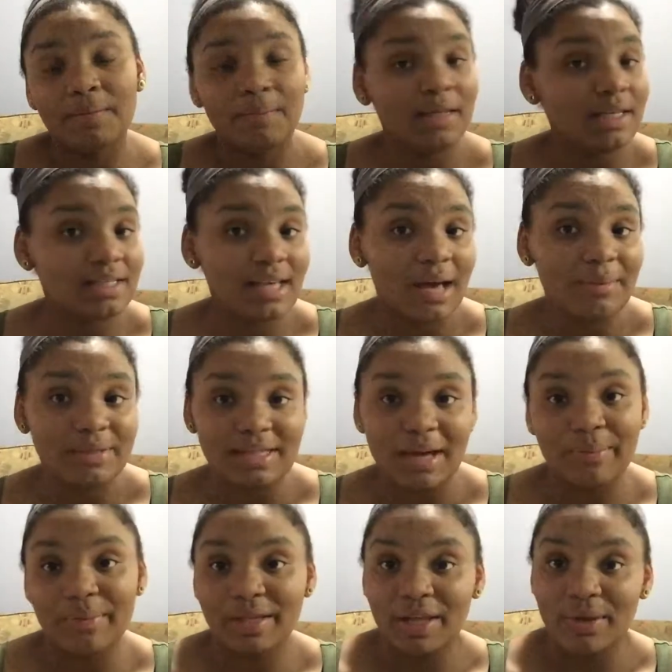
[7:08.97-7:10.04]
please comment
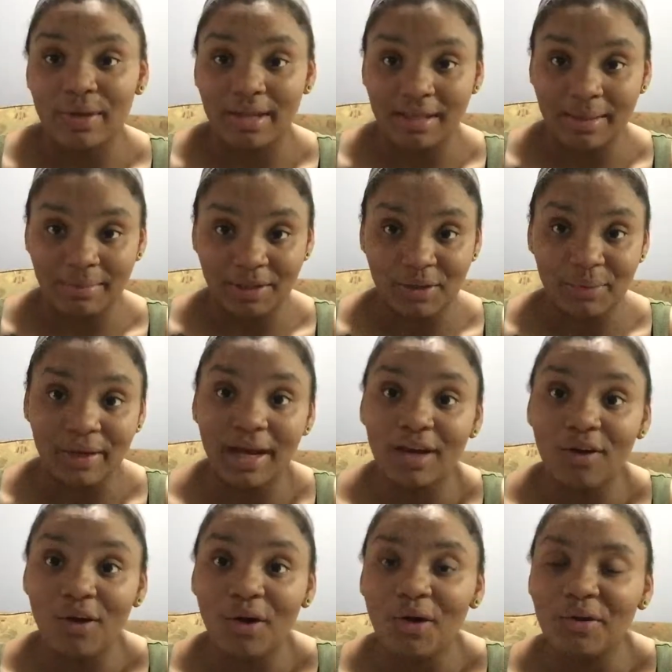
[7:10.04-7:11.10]
down below and let me know what kind
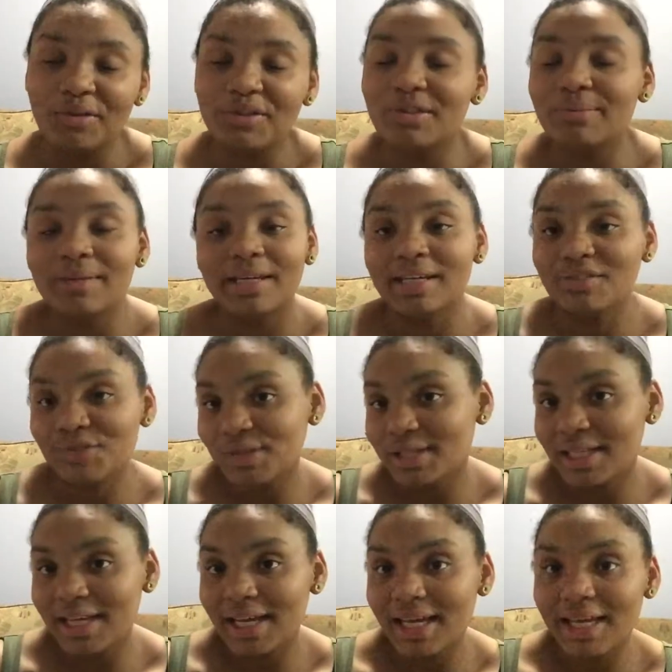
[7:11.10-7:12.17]
of haul you'd be
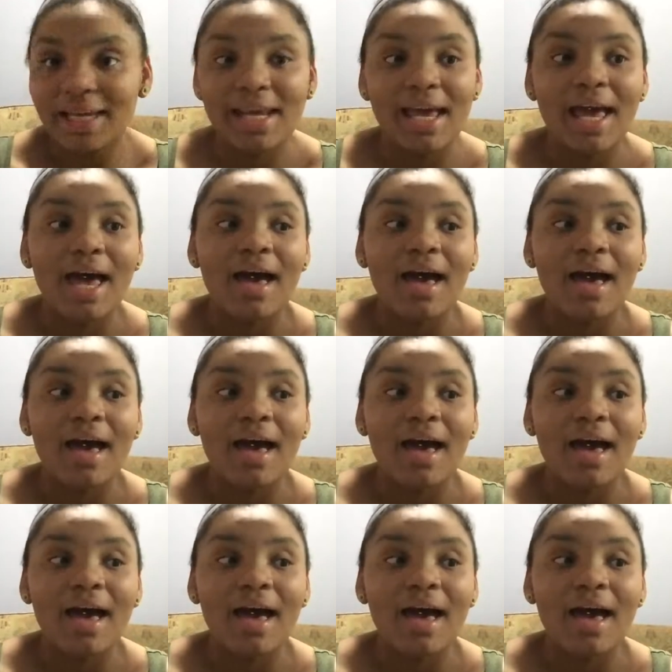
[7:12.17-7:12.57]
interested in.